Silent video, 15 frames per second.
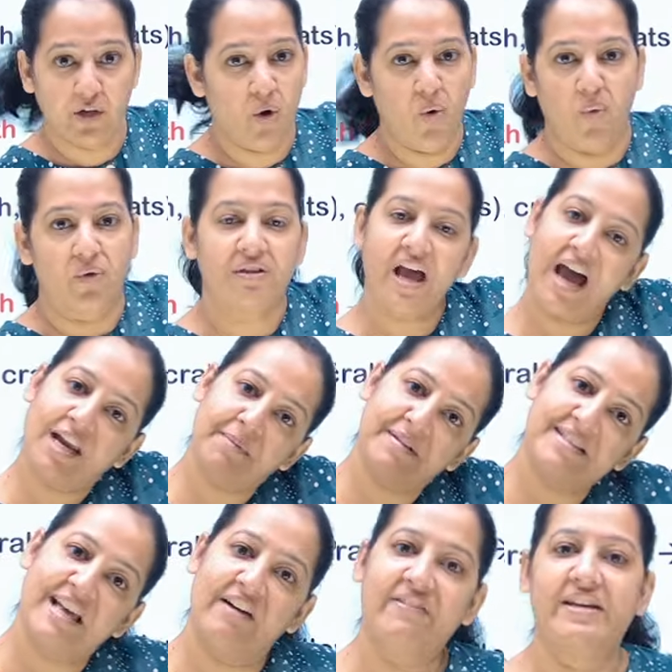No, the
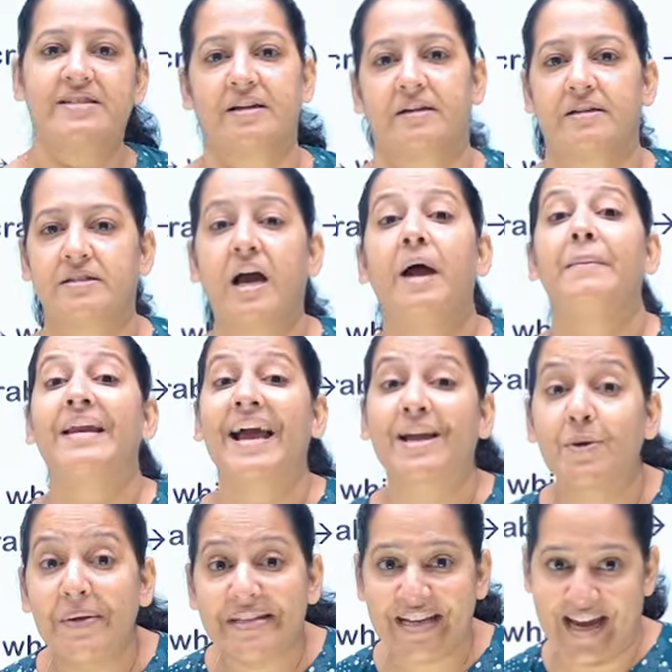animals have eaten it. I mean
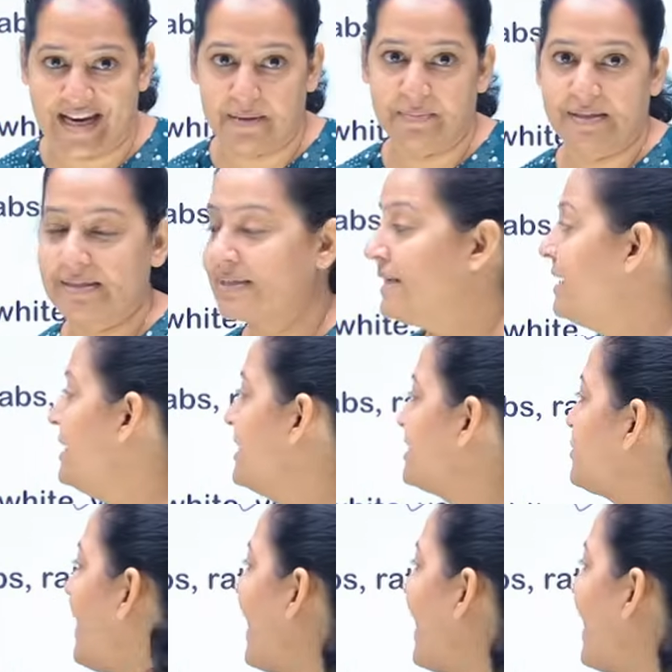aquatic animals. So